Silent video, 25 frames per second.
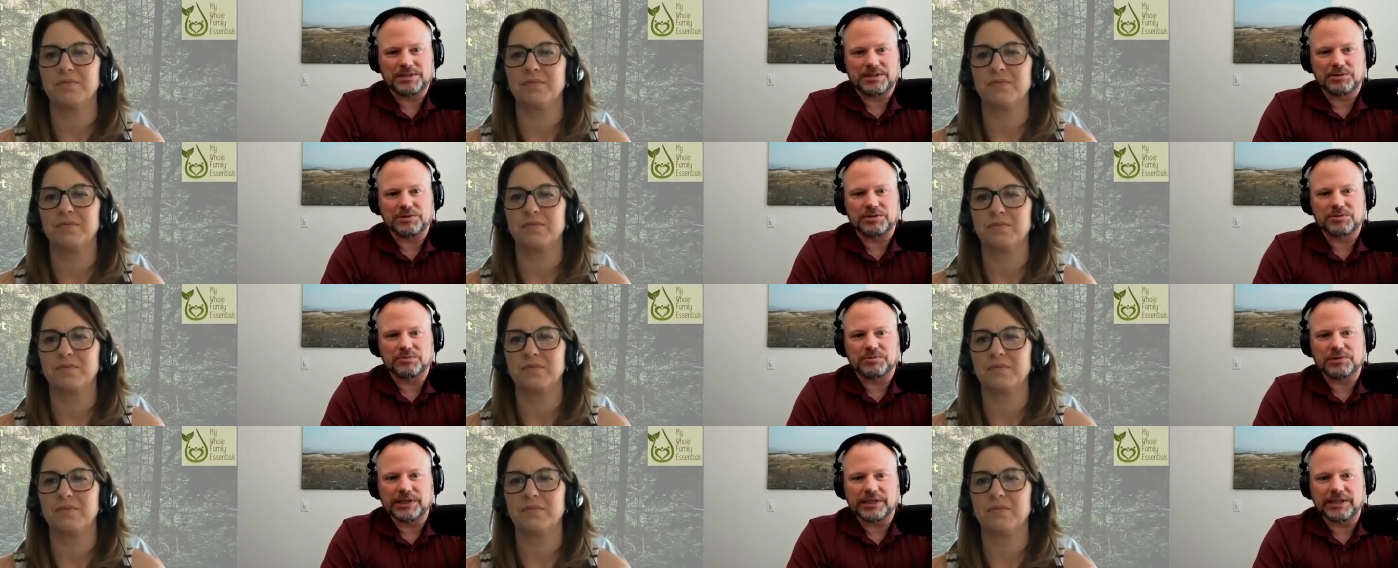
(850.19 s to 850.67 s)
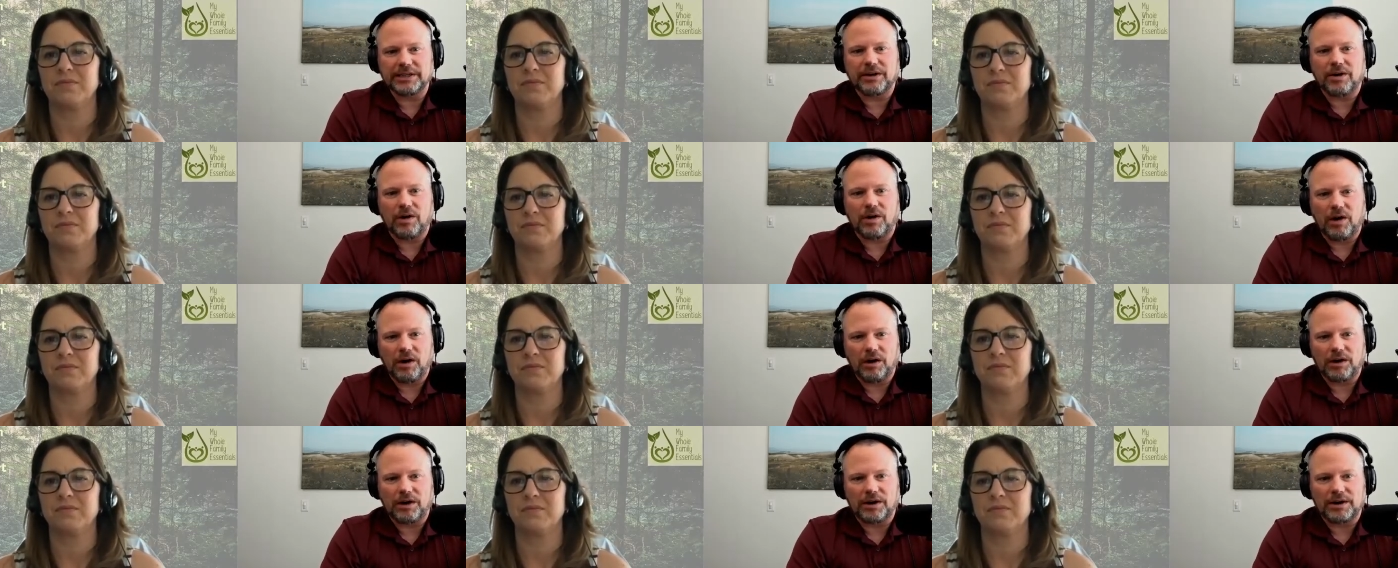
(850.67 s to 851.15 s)
Speaker 1: So it's really
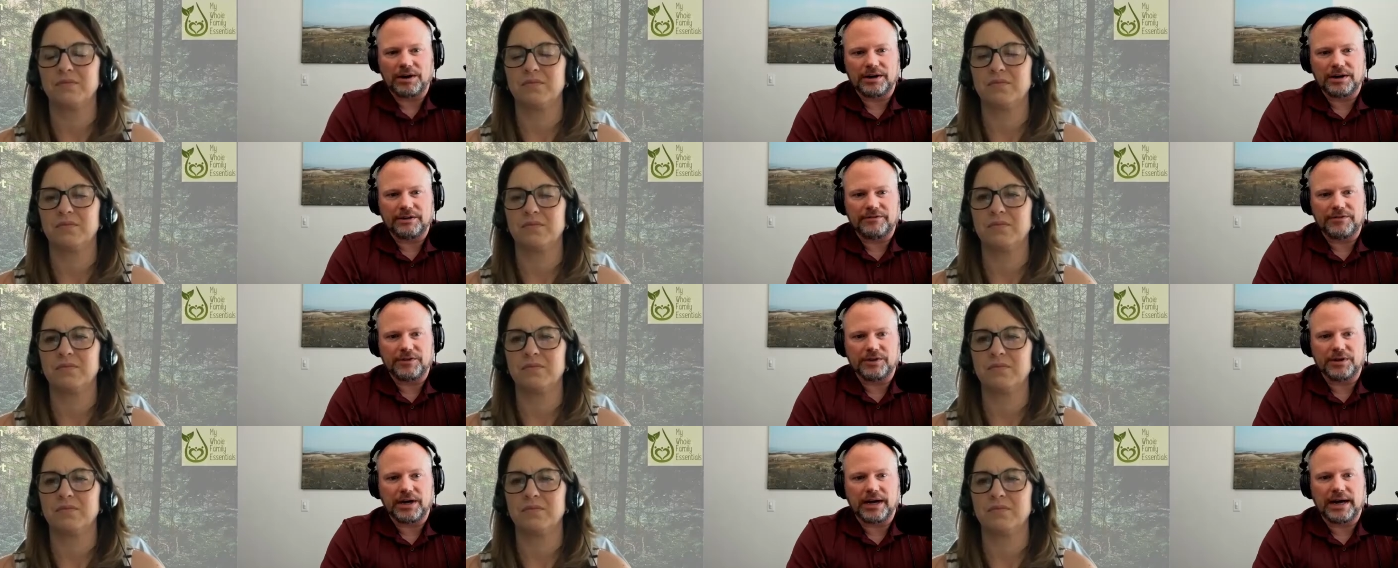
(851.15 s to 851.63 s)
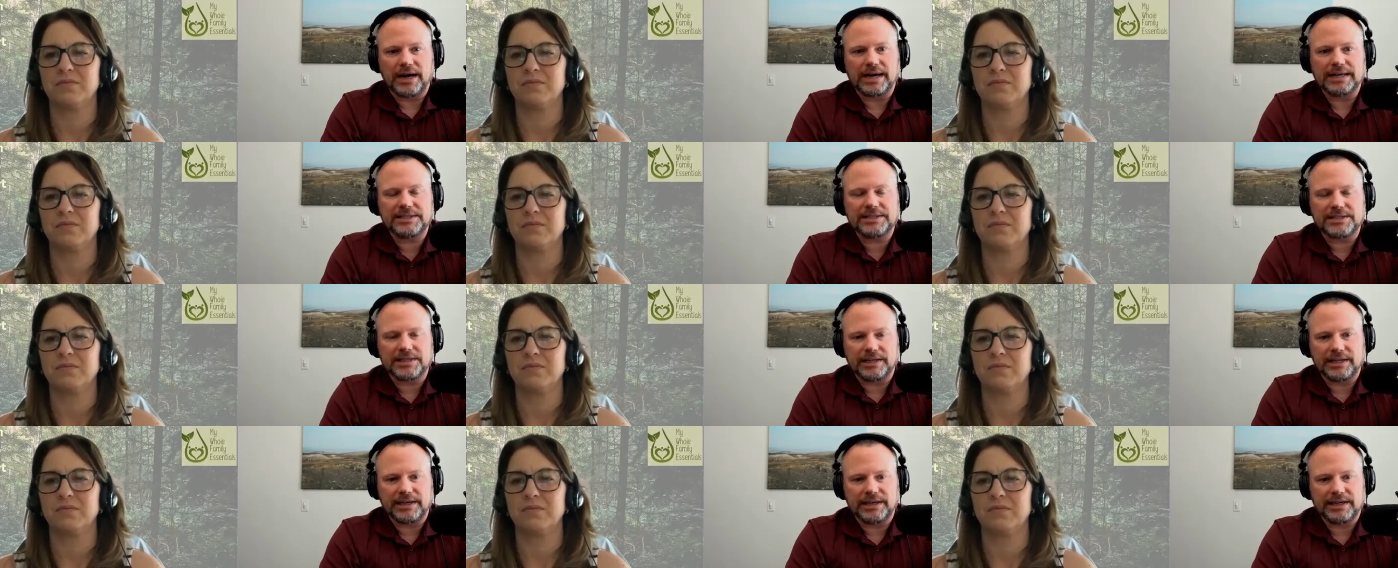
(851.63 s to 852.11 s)
hard if you're
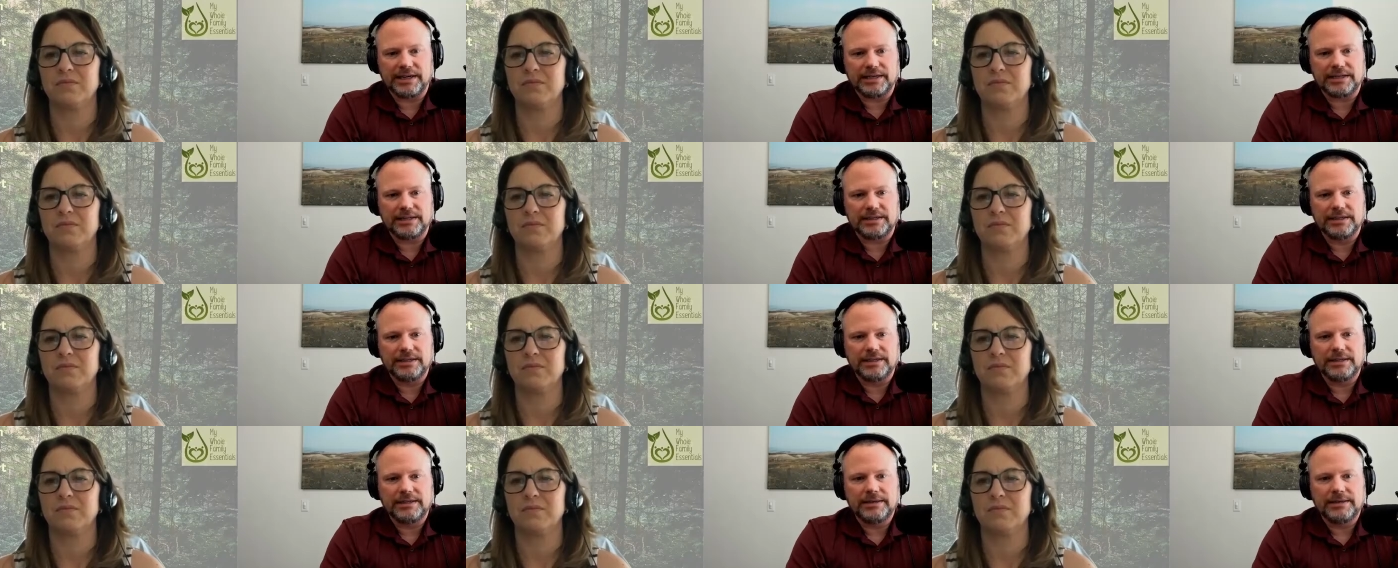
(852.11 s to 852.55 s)
isolated